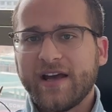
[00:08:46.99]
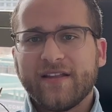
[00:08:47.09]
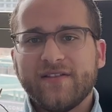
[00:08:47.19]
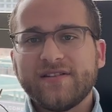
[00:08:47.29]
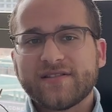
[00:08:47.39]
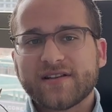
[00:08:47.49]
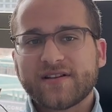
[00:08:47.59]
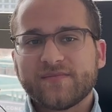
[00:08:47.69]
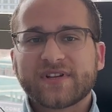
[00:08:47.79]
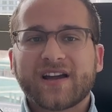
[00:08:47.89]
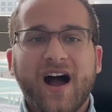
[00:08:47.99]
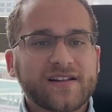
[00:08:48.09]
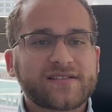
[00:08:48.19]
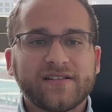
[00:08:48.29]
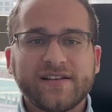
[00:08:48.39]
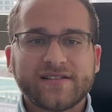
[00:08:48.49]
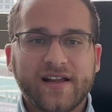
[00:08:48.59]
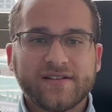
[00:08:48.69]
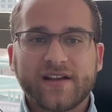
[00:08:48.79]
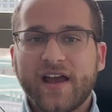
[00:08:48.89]
These systems constantly
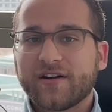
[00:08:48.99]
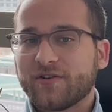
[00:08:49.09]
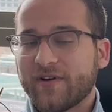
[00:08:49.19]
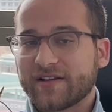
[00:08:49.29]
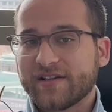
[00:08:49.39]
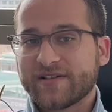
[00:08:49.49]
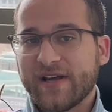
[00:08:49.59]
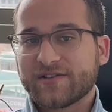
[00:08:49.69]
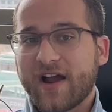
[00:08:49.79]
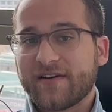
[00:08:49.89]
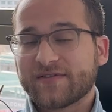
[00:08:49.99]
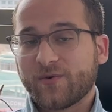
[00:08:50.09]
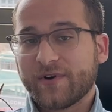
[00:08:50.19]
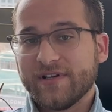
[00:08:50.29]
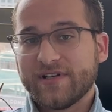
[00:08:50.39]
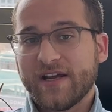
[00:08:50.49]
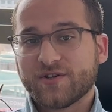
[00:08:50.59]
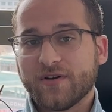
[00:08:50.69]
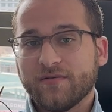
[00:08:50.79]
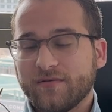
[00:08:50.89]
sense and correct the spacecraft's
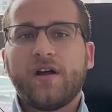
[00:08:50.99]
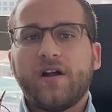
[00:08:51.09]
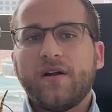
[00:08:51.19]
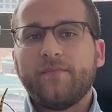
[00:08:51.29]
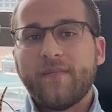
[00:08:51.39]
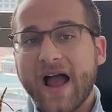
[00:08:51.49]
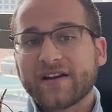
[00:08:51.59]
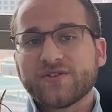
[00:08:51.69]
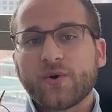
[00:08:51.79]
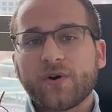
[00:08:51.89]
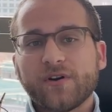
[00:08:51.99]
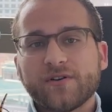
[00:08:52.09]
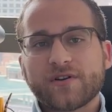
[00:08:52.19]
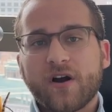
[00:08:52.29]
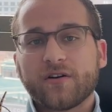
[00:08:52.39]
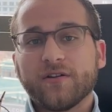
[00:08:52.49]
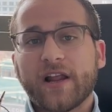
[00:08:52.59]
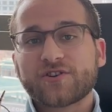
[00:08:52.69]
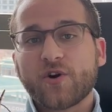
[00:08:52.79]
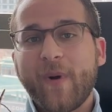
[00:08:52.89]
orientation. Magnetorquers are
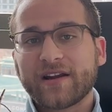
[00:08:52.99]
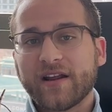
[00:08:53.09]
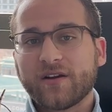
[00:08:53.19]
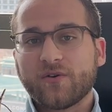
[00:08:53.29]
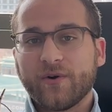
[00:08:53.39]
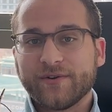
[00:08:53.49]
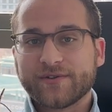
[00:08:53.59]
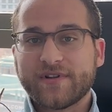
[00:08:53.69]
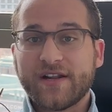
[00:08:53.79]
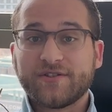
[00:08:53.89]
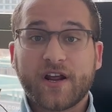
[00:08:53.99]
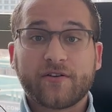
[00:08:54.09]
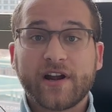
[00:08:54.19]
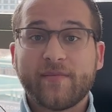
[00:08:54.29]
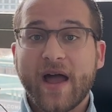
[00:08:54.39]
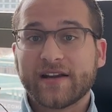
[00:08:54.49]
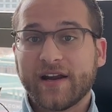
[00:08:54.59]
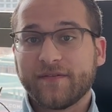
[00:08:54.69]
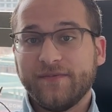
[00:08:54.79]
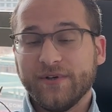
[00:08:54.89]
electromagnetic coils that generate a
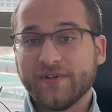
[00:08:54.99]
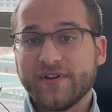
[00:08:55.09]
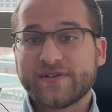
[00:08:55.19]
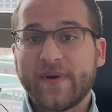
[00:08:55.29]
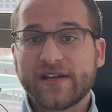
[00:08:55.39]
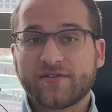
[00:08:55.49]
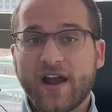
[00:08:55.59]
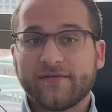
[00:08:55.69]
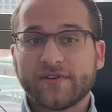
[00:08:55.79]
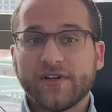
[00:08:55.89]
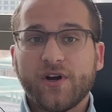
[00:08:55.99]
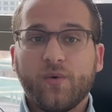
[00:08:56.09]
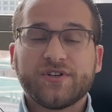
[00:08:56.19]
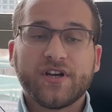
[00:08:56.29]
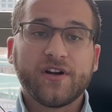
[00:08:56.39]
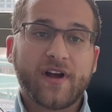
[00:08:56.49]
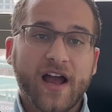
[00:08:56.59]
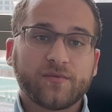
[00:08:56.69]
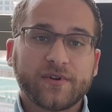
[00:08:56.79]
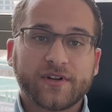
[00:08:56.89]
magnetic field in the spacecraft, which
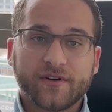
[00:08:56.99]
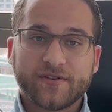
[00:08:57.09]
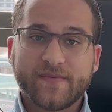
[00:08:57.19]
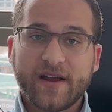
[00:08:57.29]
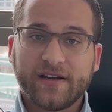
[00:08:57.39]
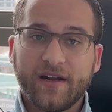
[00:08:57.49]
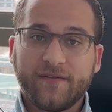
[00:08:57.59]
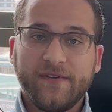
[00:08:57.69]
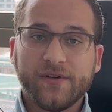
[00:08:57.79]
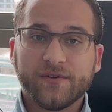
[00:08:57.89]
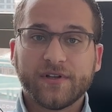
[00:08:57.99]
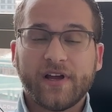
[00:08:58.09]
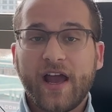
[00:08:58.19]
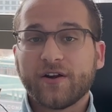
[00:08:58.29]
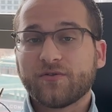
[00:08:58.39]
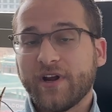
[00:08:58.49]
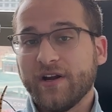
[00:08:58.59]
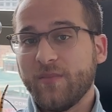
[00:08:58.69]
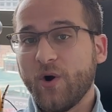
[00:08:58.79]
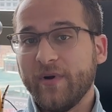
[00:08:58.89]
interact with the Earth's magnetic field and create a
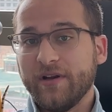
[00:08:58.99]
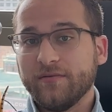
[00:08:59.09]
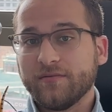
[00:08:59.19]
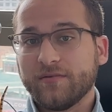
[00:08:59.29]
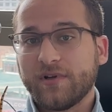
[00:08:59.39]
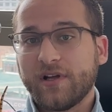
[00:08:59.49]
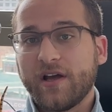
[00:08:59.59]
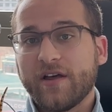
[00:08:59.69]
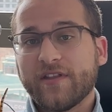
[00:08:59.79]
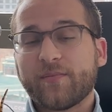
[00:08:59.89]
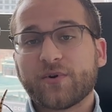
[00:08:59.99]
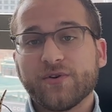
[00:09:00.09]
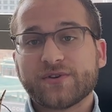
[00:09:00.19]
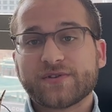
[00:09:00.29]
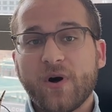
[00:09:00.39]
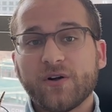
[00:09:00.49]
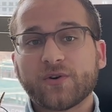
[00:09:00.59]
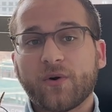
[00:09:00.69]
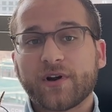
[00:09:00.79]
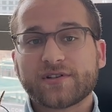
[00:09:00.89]
moment. They produce small
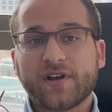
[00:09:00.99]
torques